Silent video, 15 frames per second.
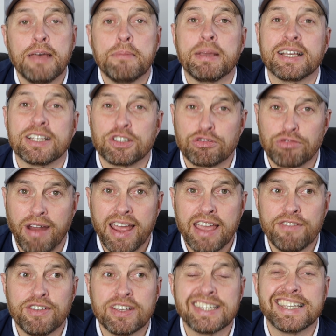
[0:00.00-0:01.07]
Because
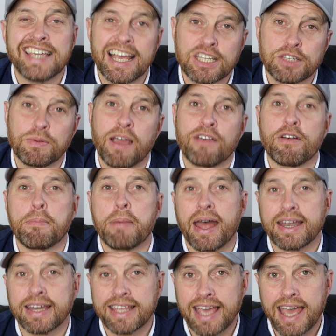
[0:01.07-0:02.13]
drivers, yes, we have a
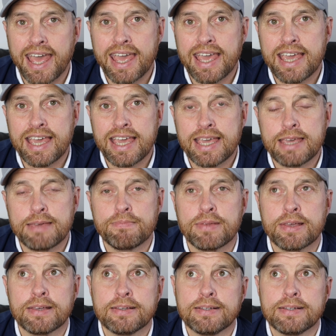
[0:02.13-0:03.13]
bad game.